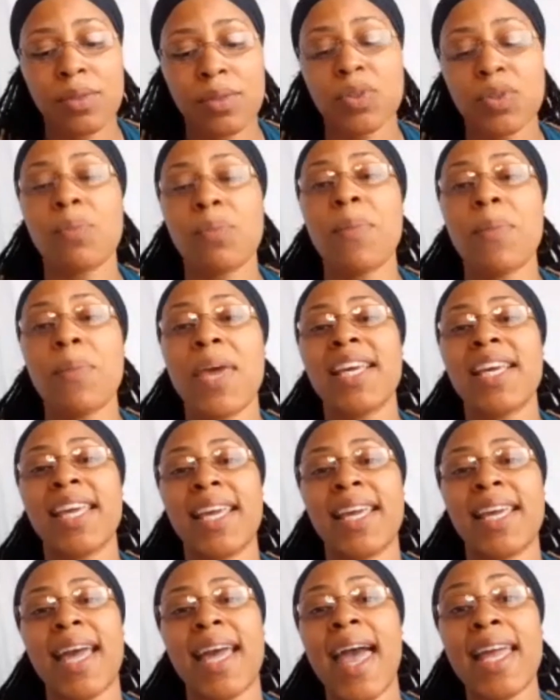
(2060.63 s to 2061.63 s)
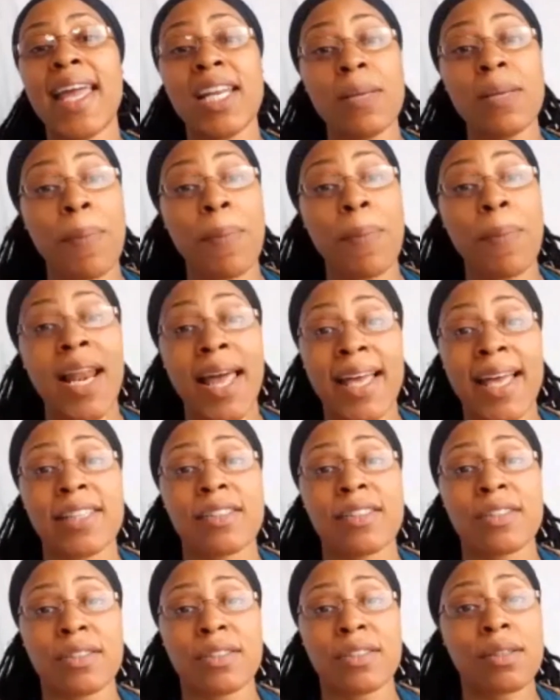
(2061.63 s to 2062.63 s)
to making any
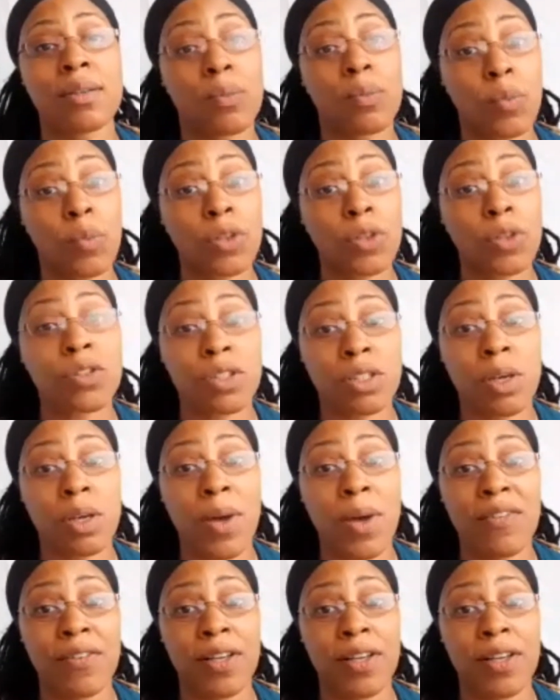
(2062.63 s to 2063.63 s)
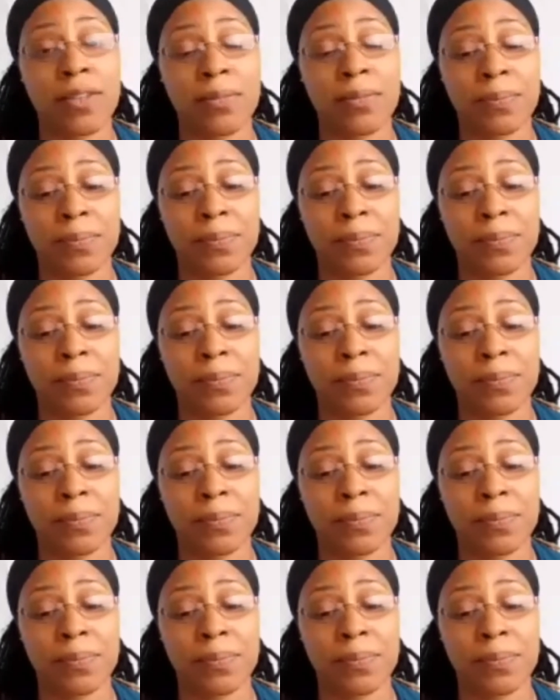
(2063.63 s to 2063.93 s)
plans whatsoever.